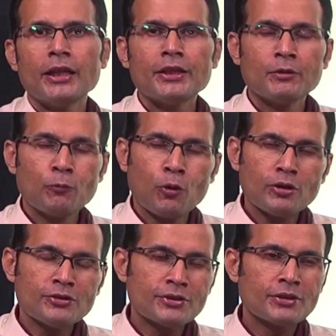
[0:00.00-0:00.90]
it
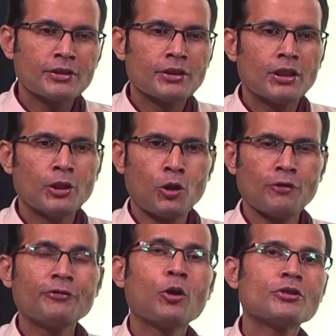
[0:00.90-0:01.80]
involves a lot
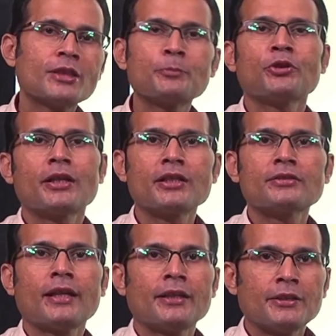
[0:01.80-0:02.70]
of conceptual
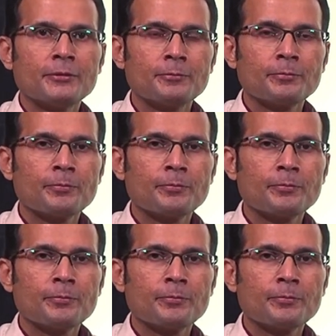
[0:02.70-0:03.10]
understanding.